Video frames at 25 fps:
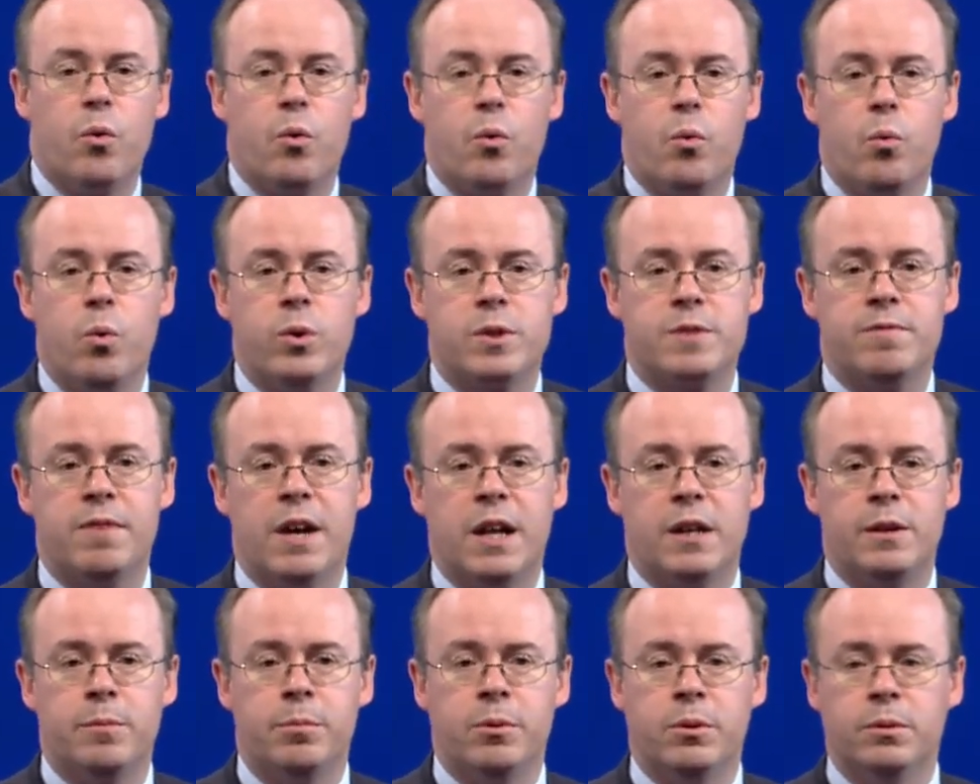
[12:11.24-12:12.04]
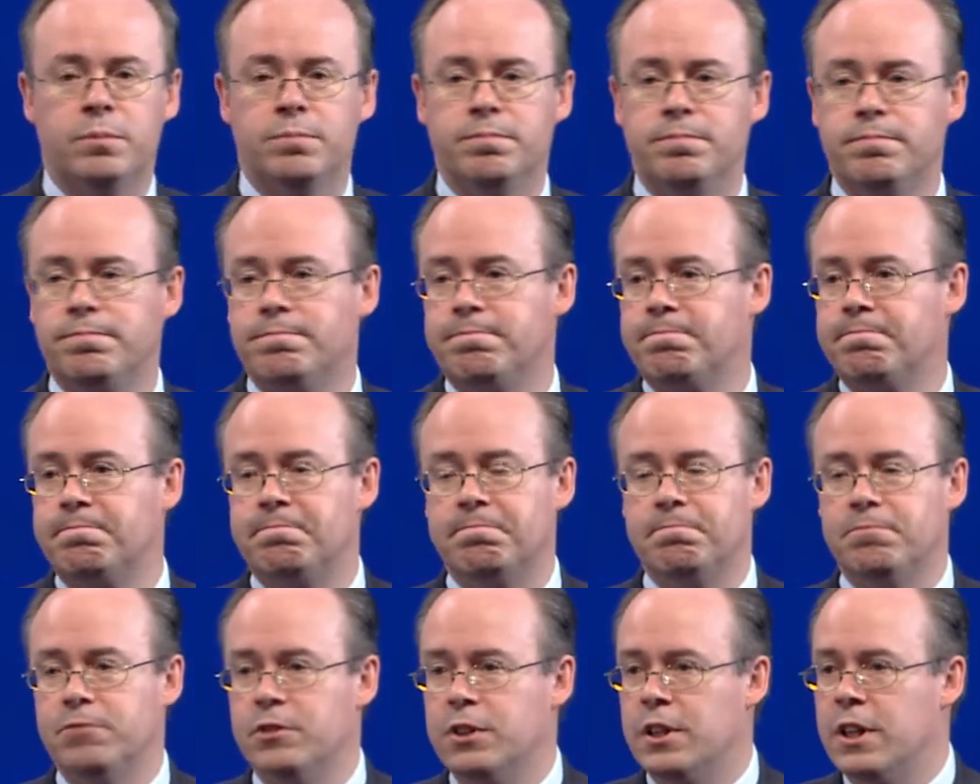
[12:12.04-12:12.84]
What's valuable?
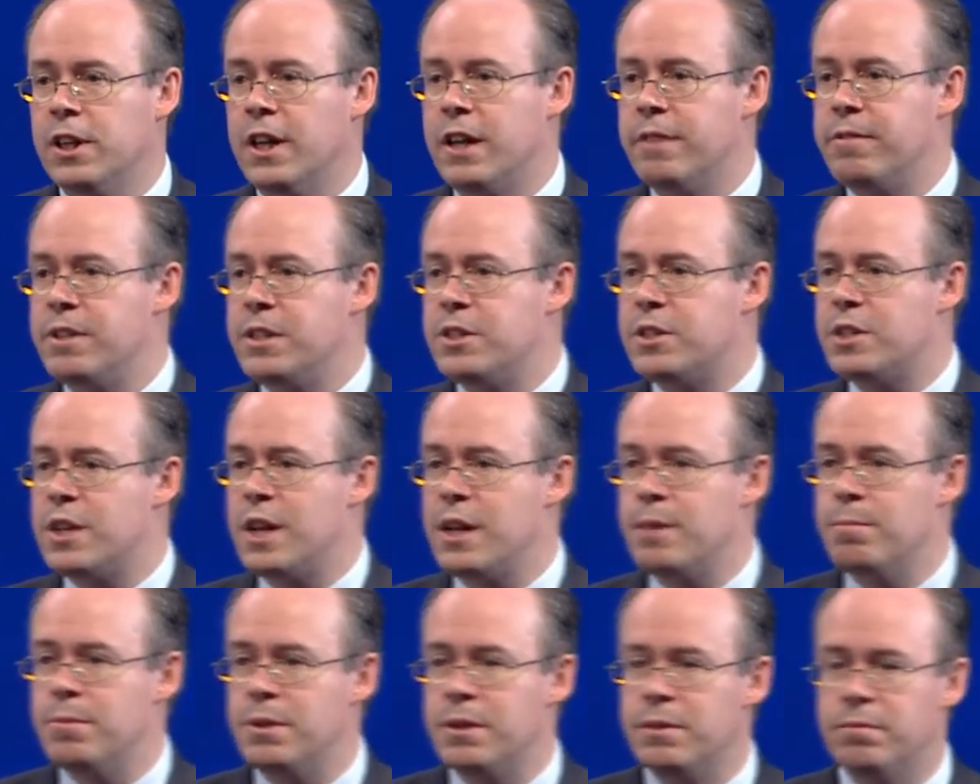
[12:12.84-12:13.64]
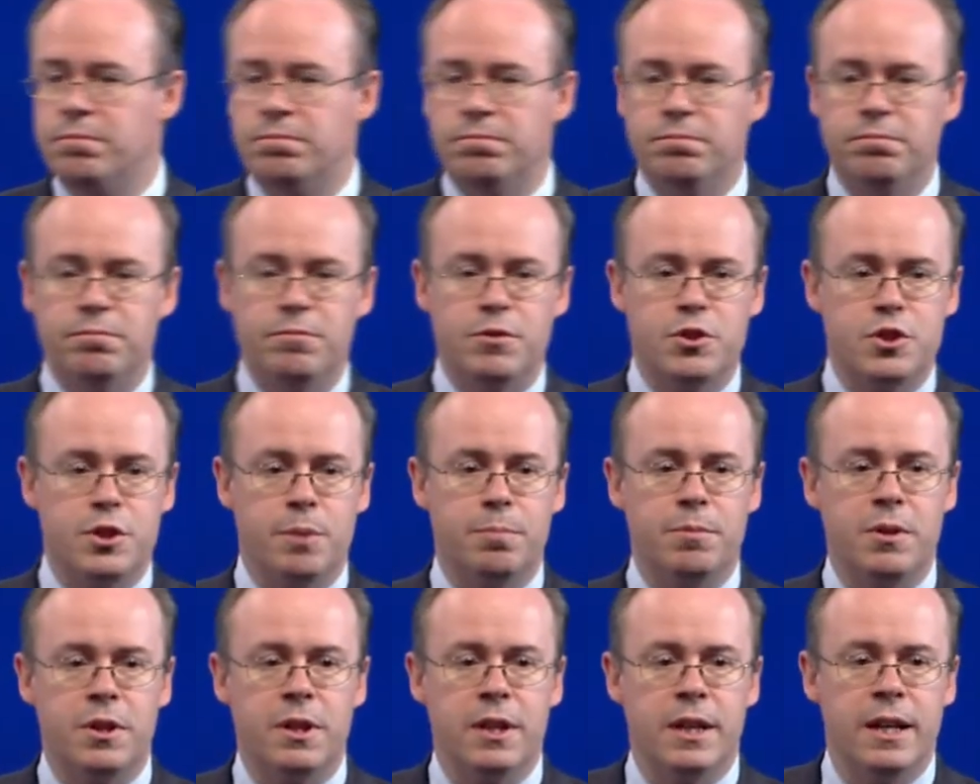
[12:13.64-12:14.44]
Live entertainment,
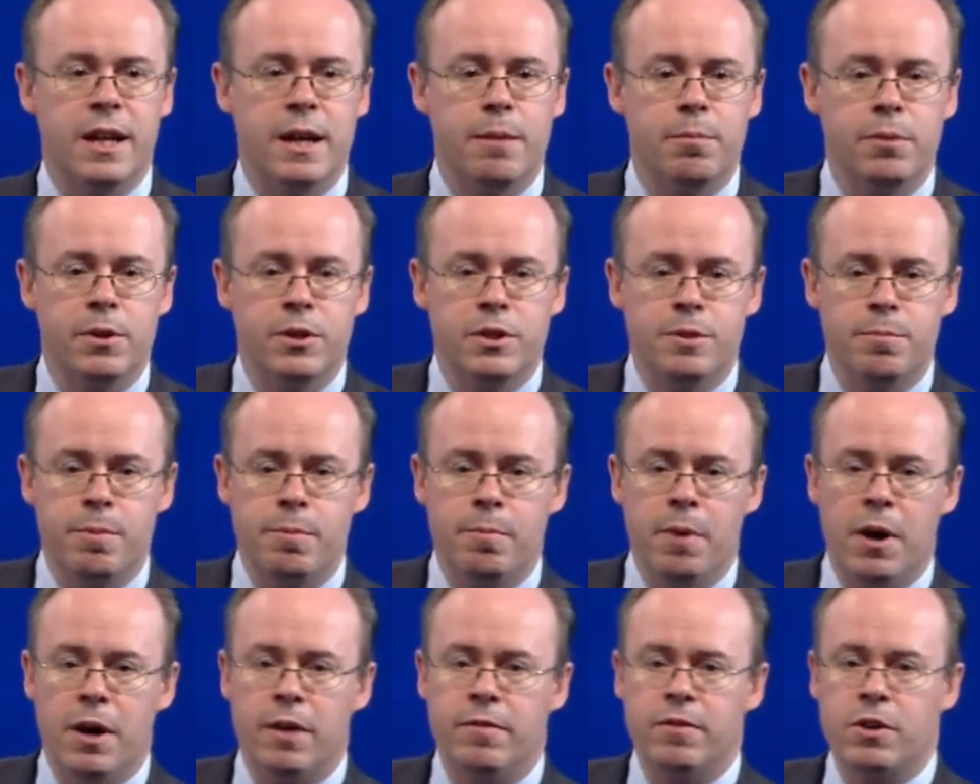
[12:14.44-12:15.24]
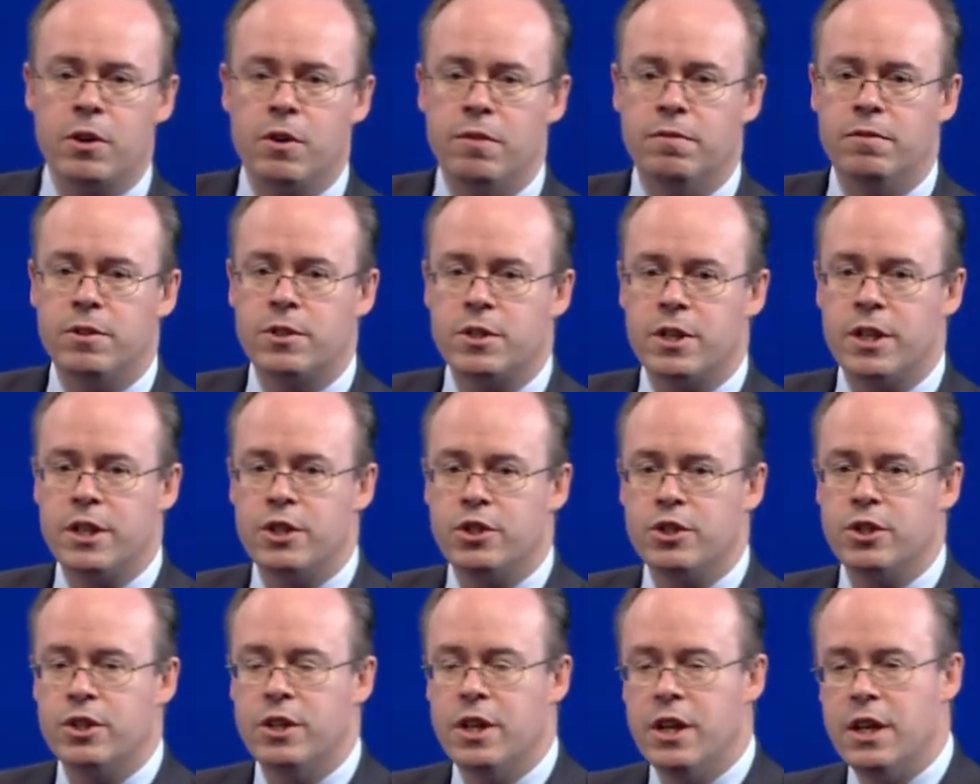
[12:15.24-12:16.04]
something that enables you to be part of a
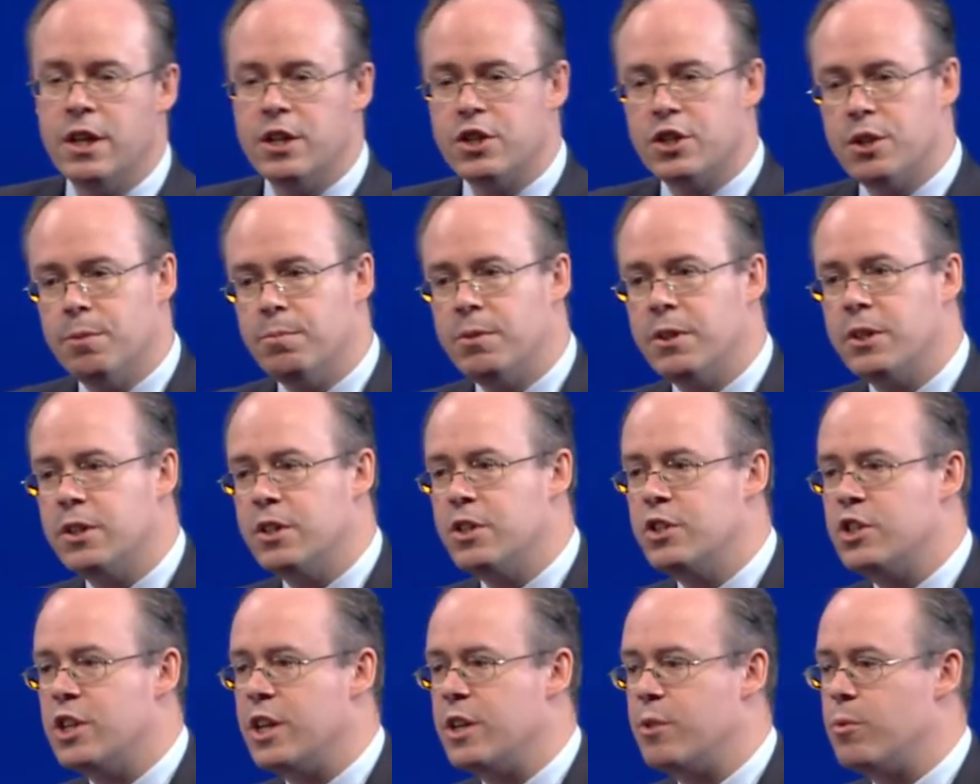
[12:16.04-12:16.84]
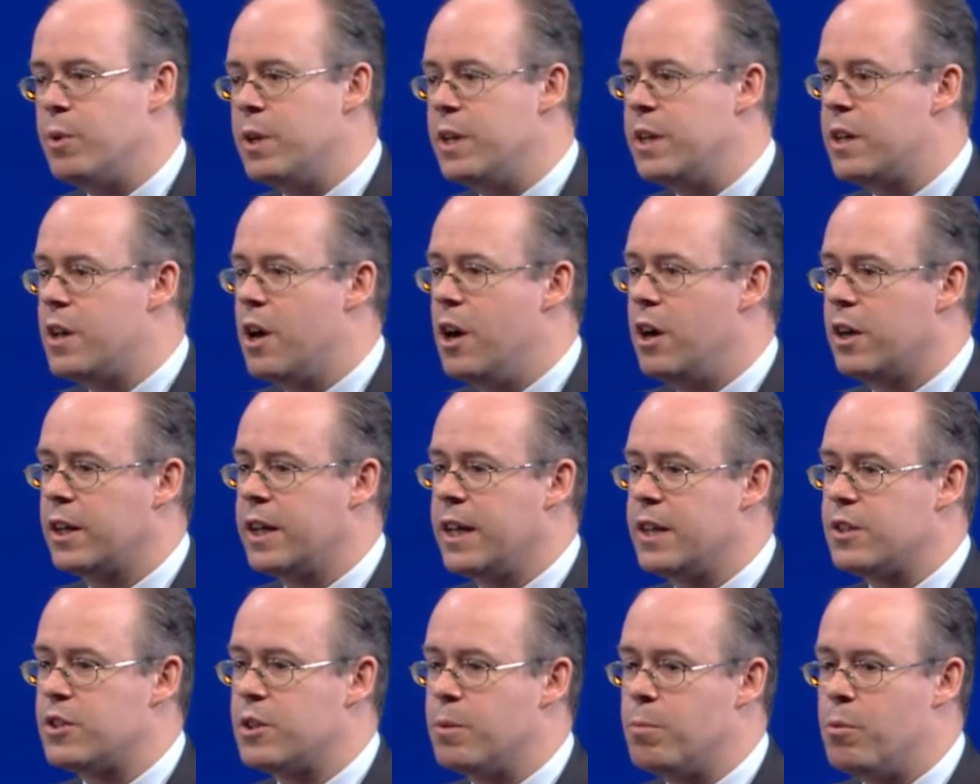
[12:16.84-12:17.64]
conversation, something that you genuinely can't
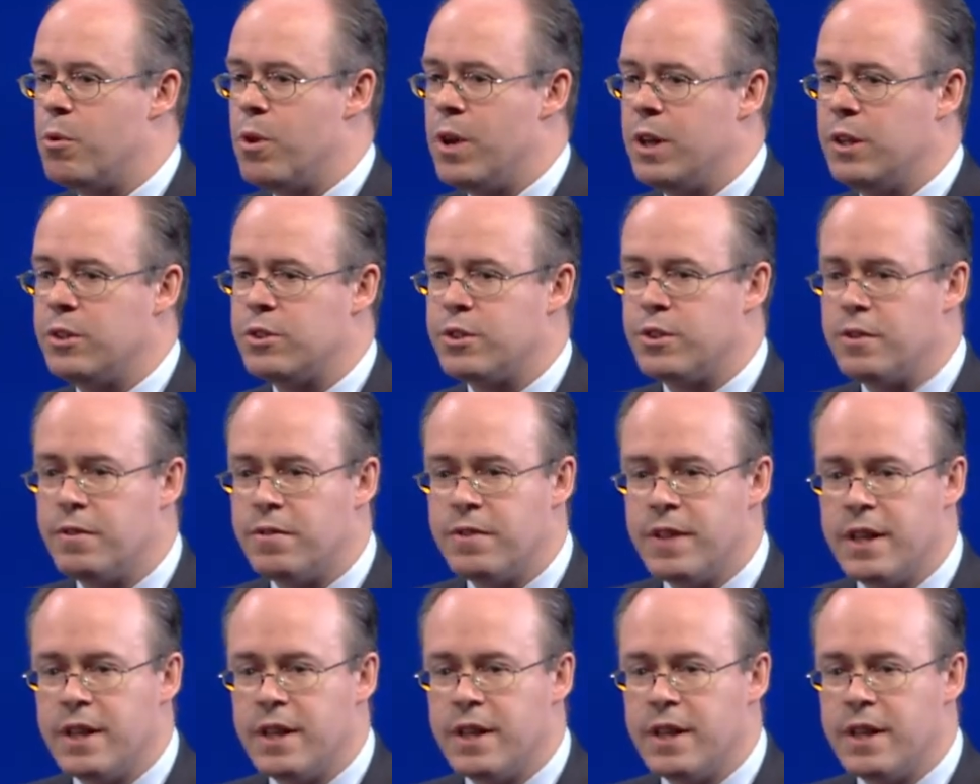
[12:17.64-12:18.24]
get somewhere else.